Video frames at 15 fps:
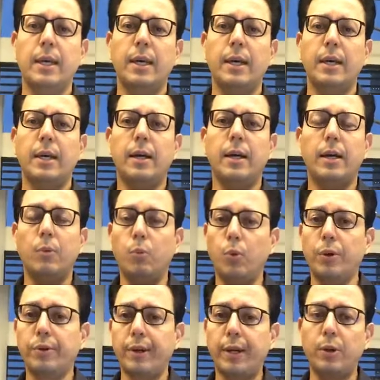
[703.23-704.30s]
Uh,
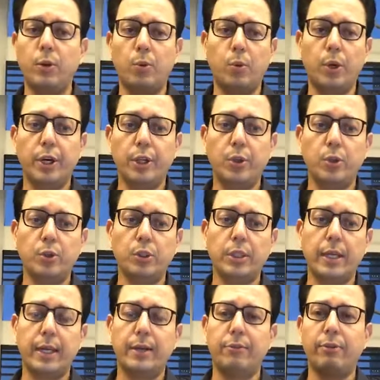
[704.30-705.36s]
try to avoid those
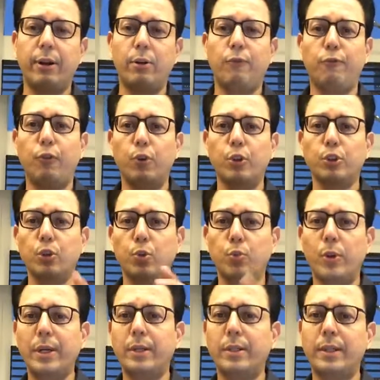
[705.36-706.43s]
and try to focus on
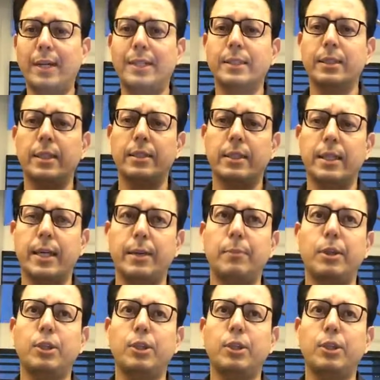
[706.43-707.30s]
one task at a time.